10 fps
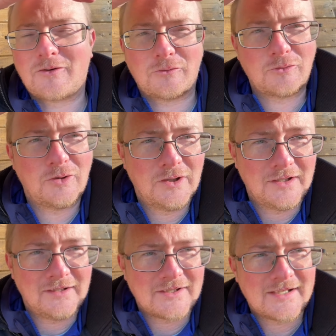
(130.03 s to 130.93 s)
all
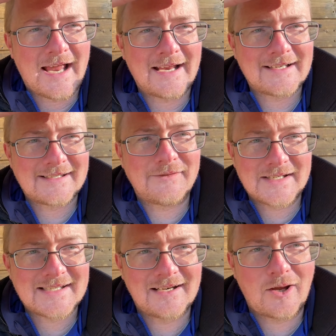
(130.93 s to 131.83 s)
Hex if
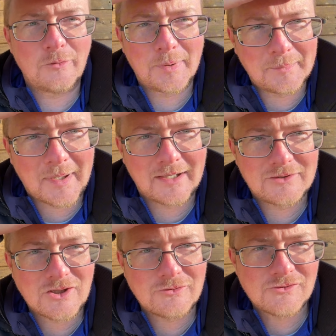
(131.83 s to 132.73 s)
it's still open by
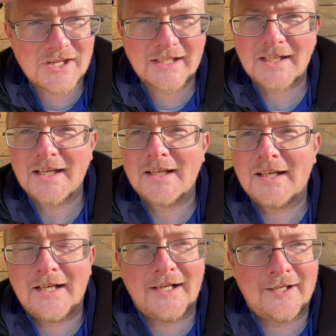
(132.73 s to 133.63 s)
Tuesday.
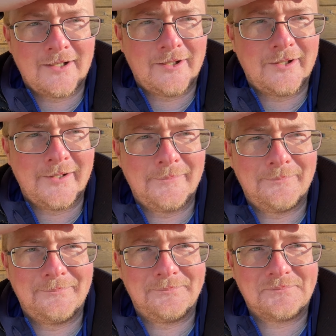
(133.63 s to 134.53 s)

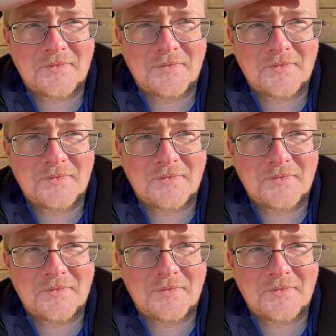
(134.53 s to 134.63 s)
Um,